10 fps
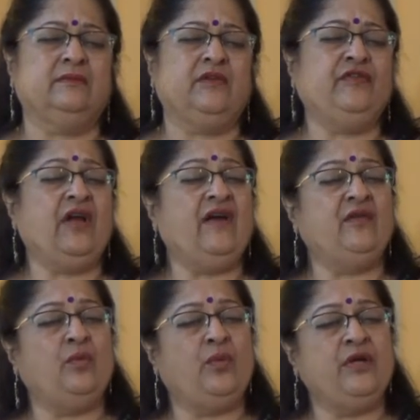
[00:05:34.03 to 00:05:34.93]
If you have
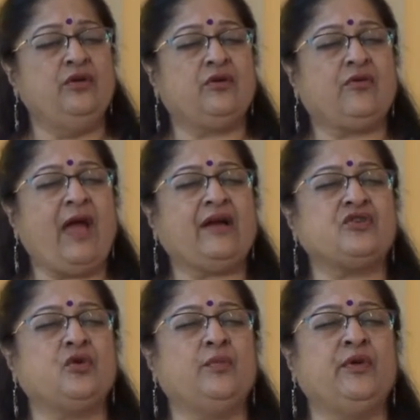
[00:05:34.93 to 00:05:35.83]
a window cracked
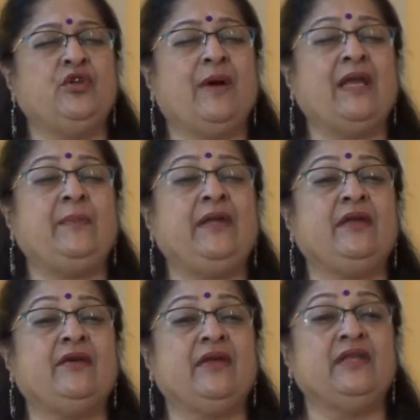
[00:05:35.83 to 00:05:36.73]
open, you might be
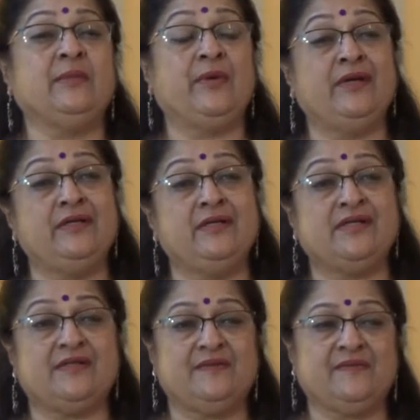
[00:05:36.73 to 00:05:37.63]
hearing the birds.